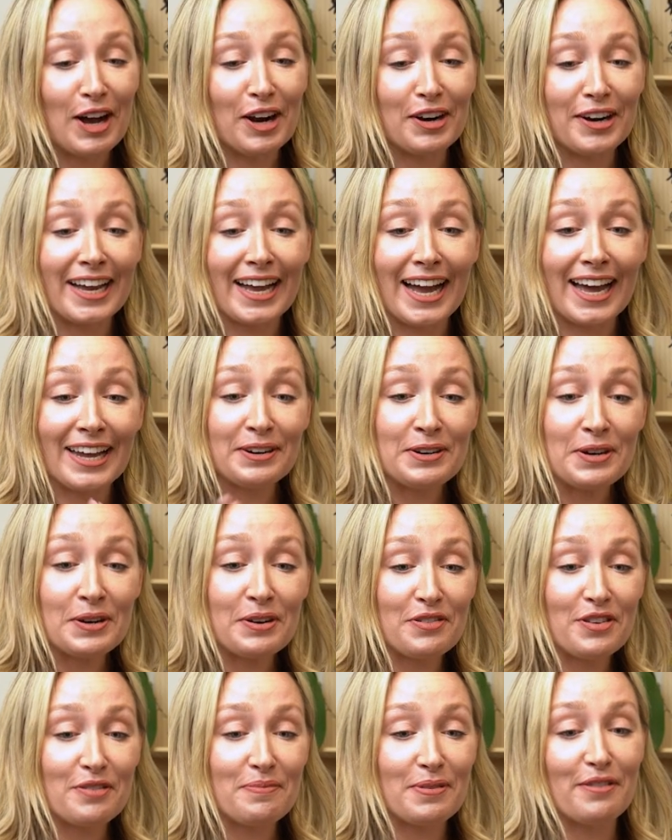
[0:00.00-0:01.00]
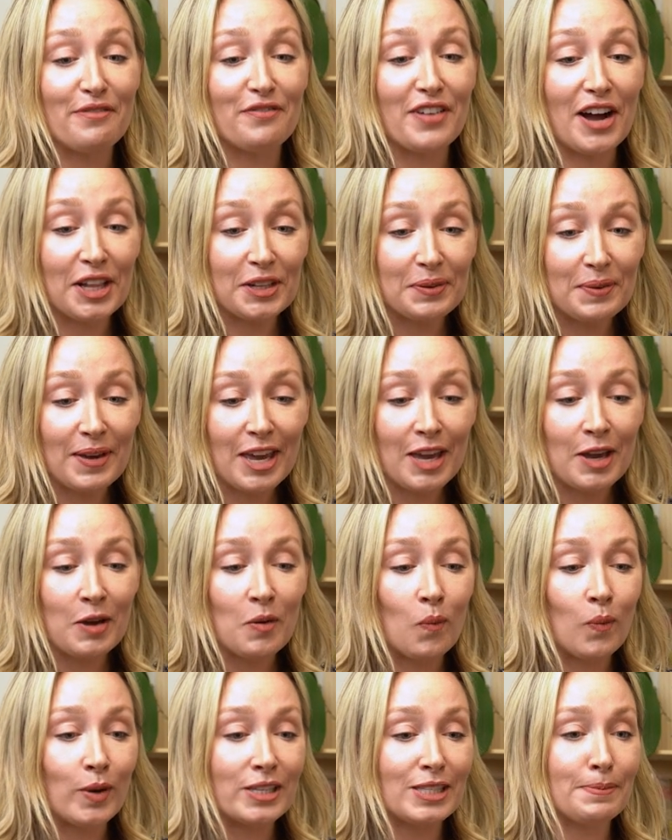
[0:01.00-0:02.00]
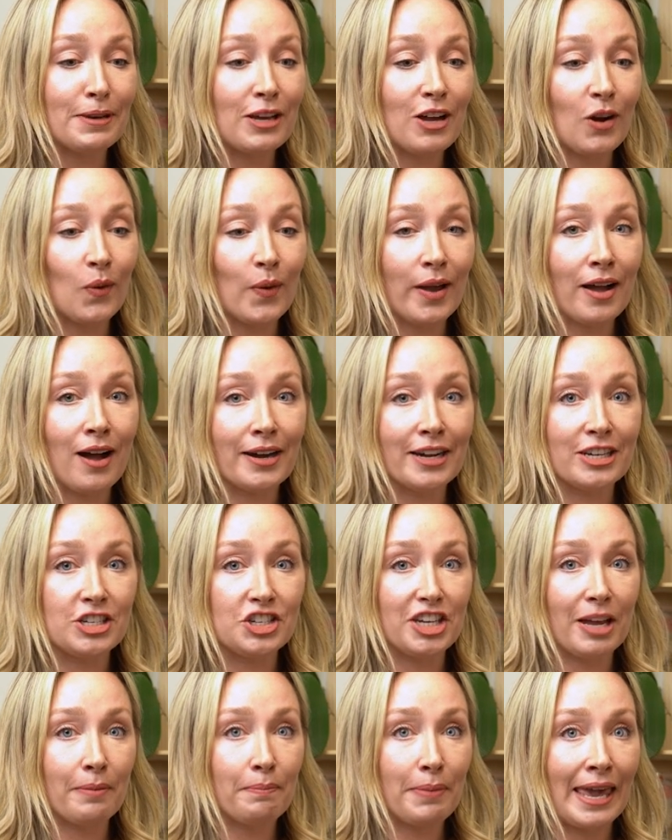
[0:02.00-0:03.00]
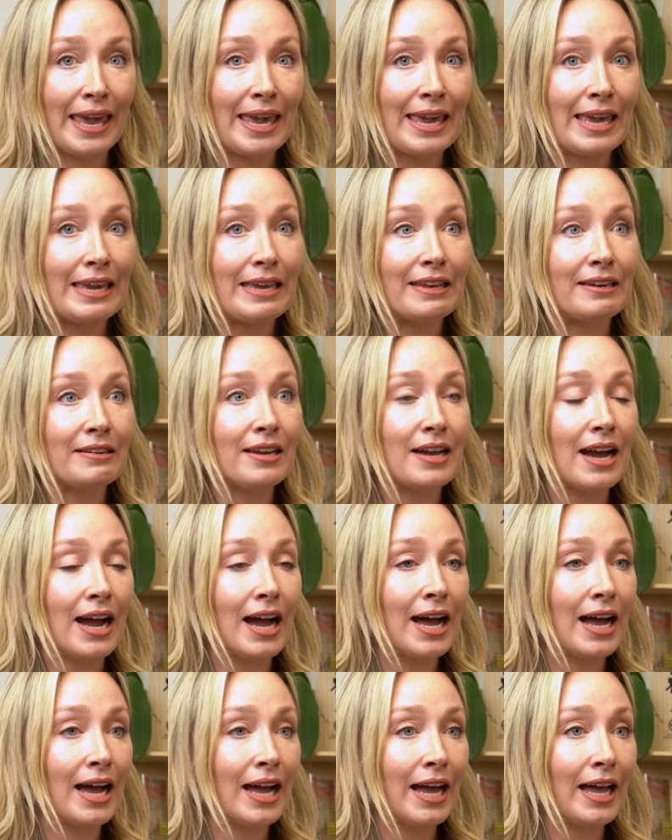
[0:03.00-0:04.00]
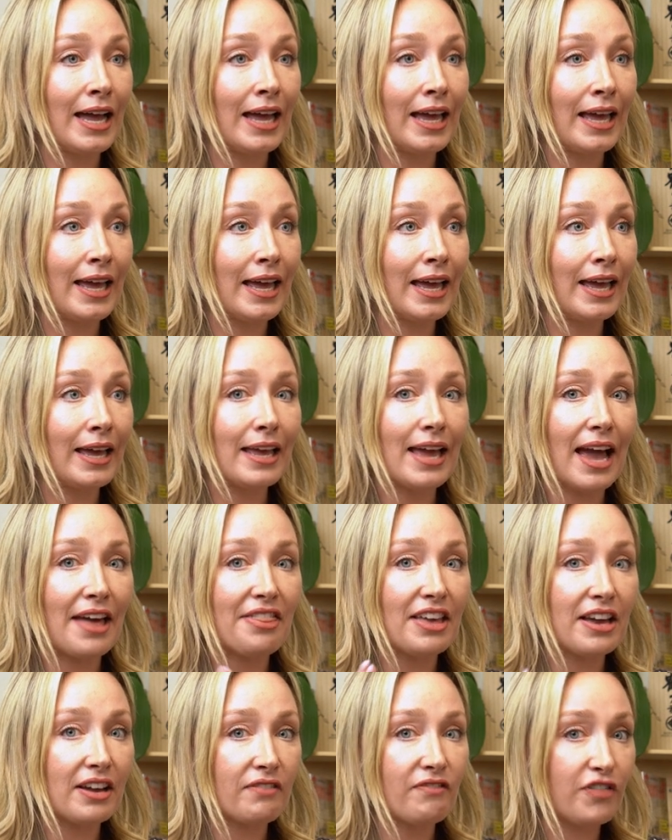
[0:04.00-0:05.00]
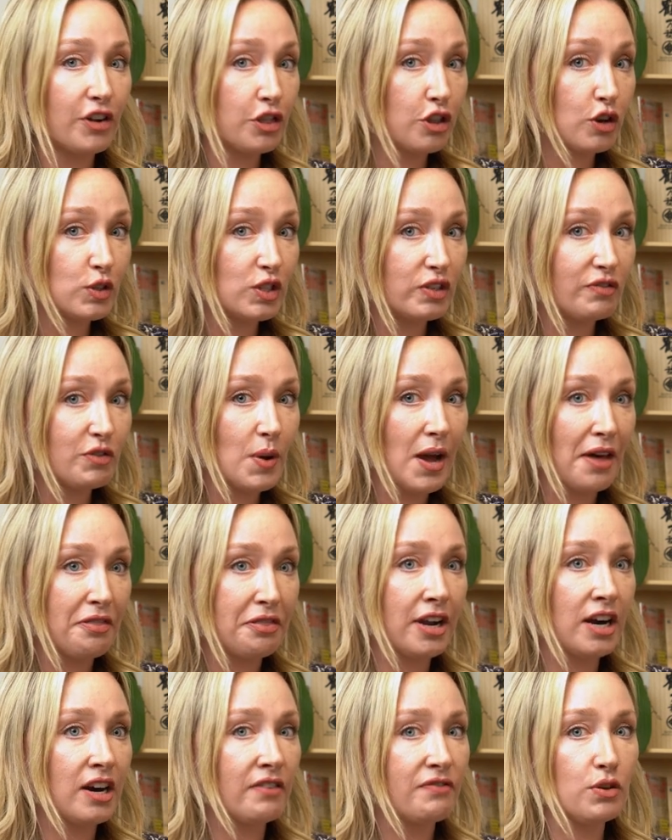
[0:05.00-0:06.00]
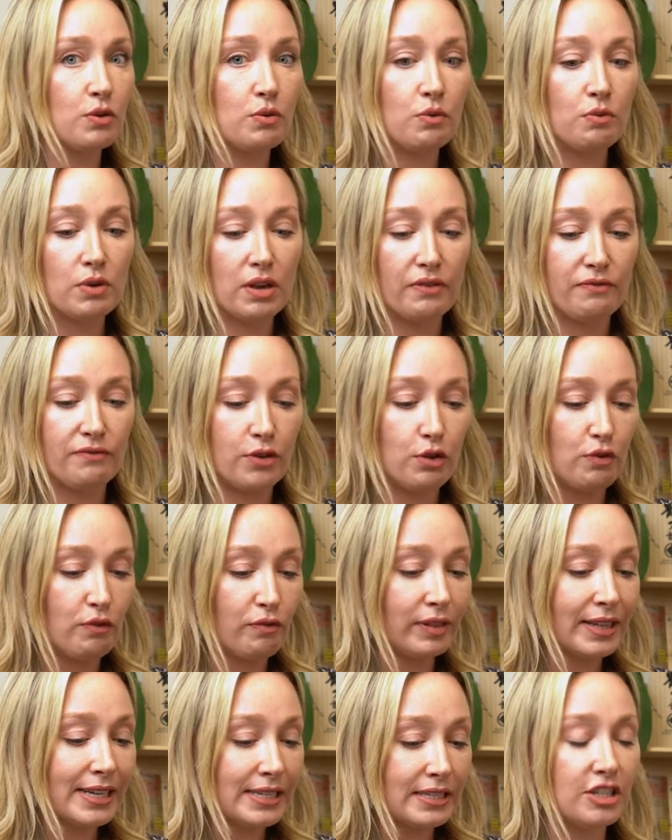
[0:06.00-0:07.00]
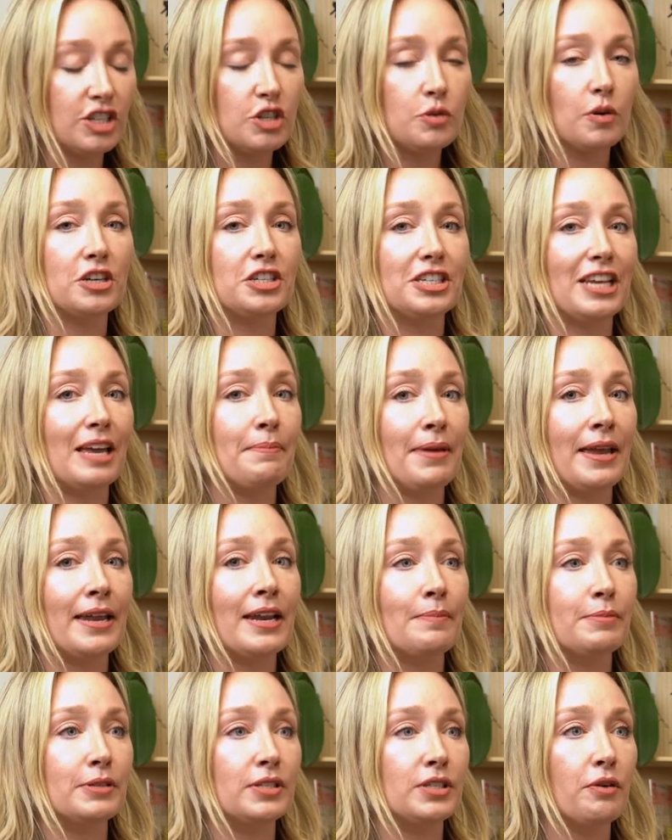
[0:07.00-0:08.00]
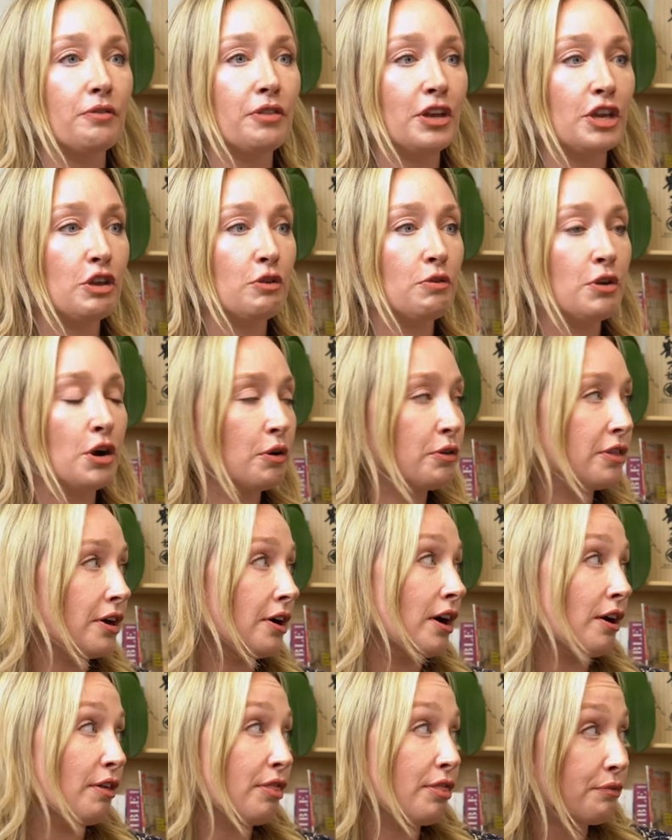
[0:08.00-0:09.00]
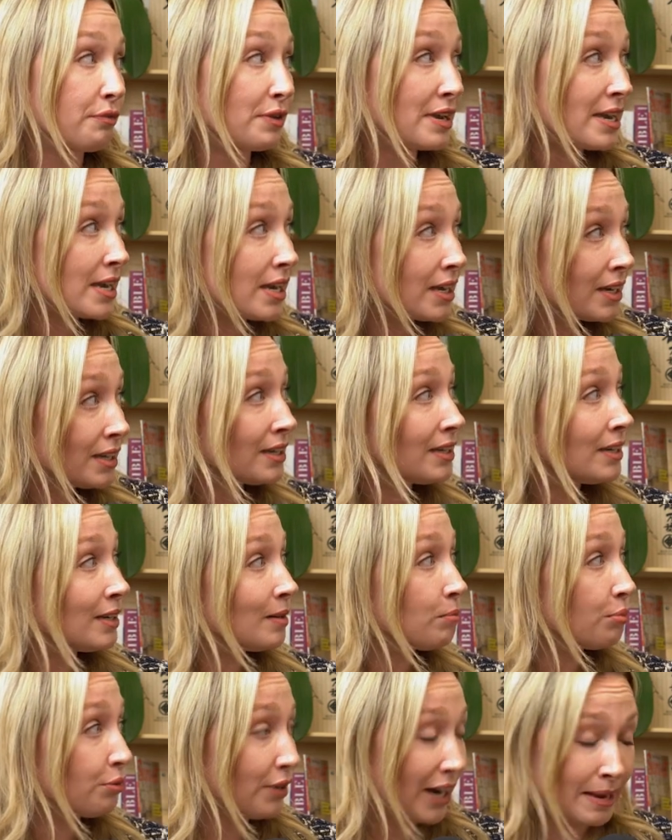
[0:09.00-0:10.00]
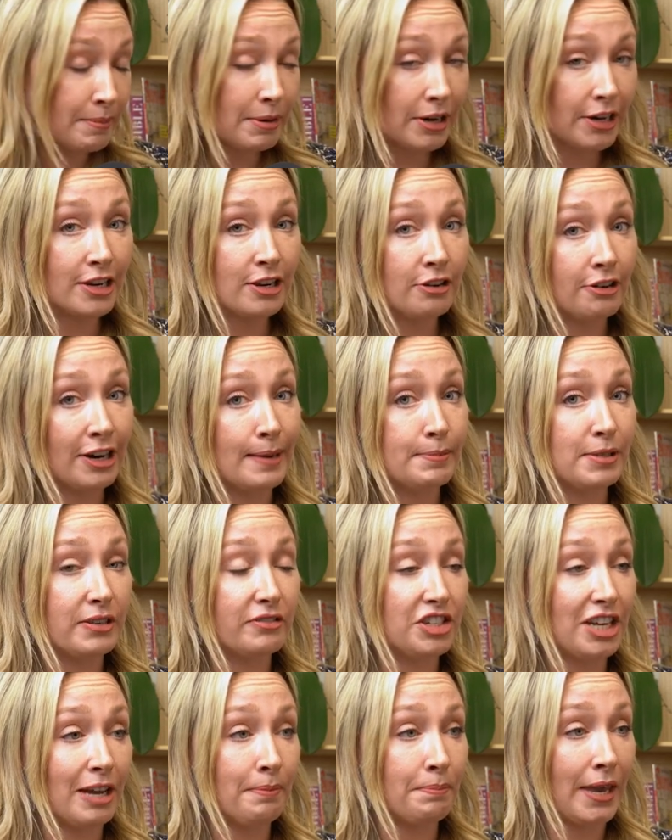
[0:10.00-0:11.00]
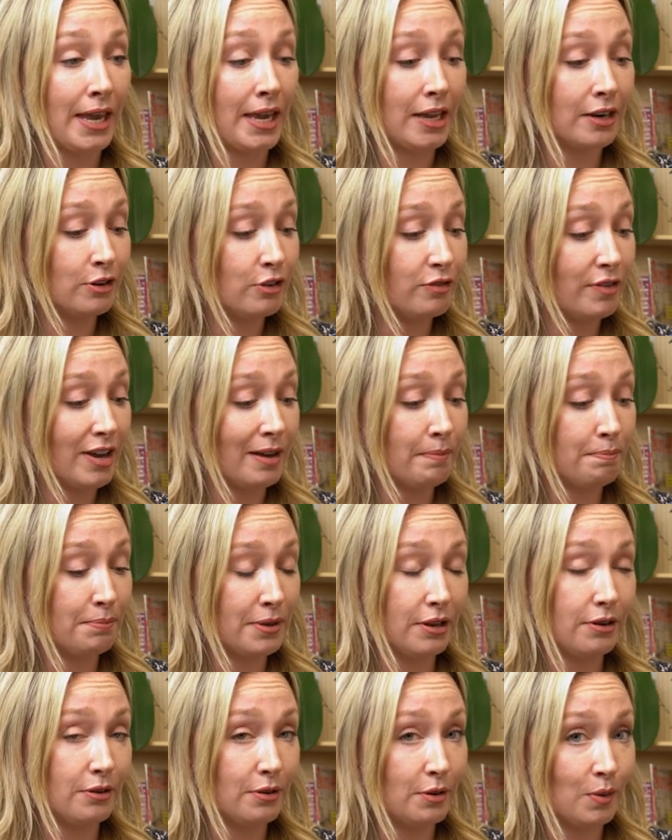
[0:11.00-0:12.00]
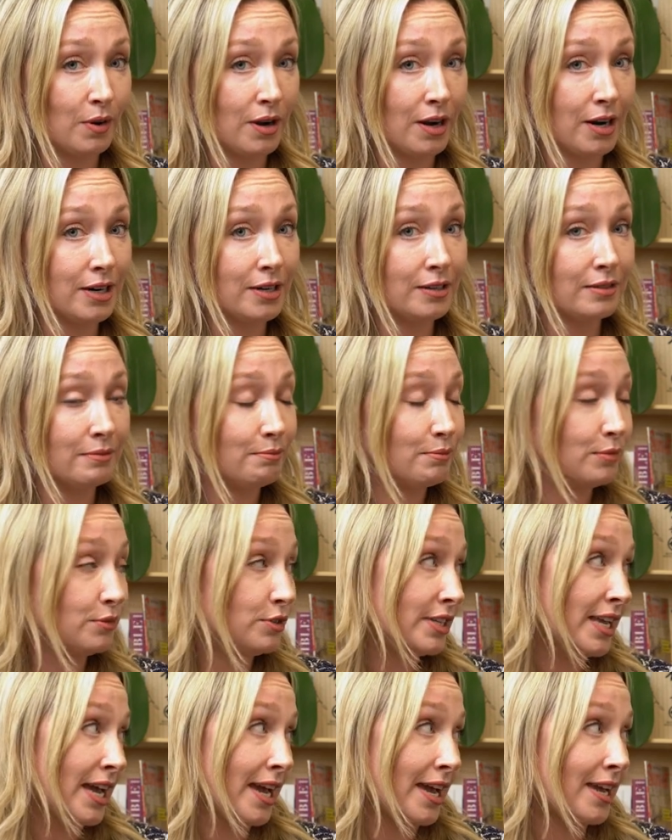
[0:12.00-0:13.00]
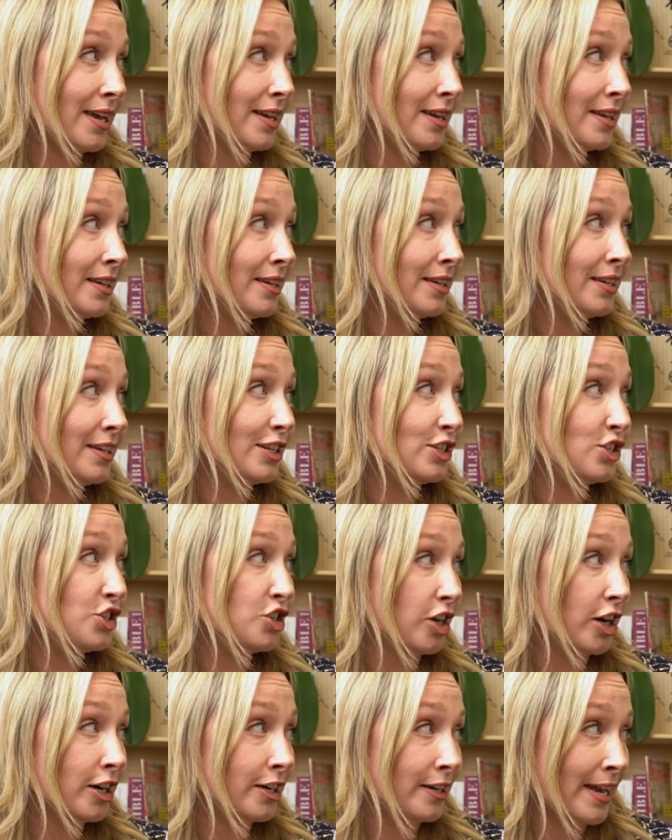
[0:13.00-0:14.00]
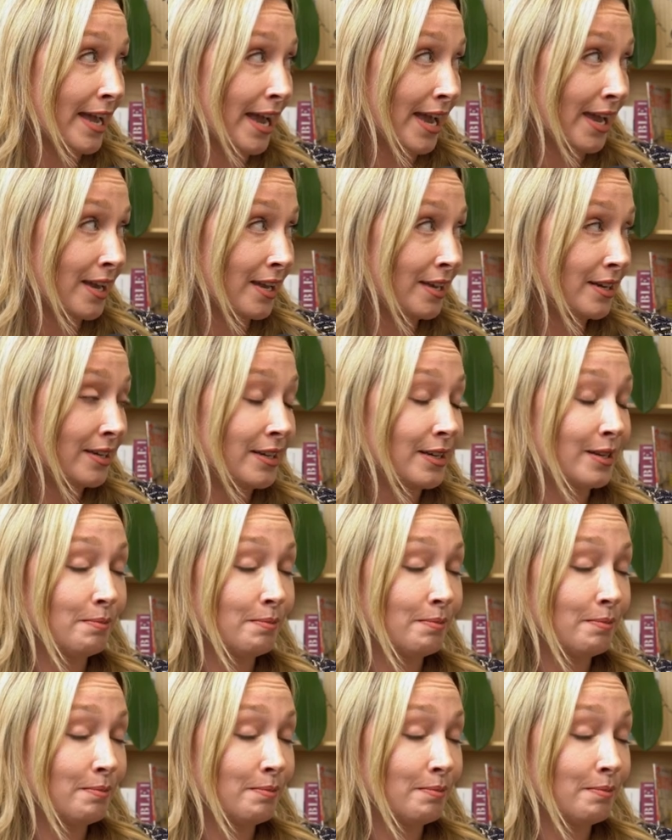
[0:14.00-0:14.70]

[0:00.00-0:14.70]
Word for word: All right, I don't know if you've been following what's been going on in Champagne. I think for those of you out there, if you've listened to our Champagne episode, then you know there are three primary grapes of Champagne. You've got Pinot Noir, Meunier, and Chardonnay.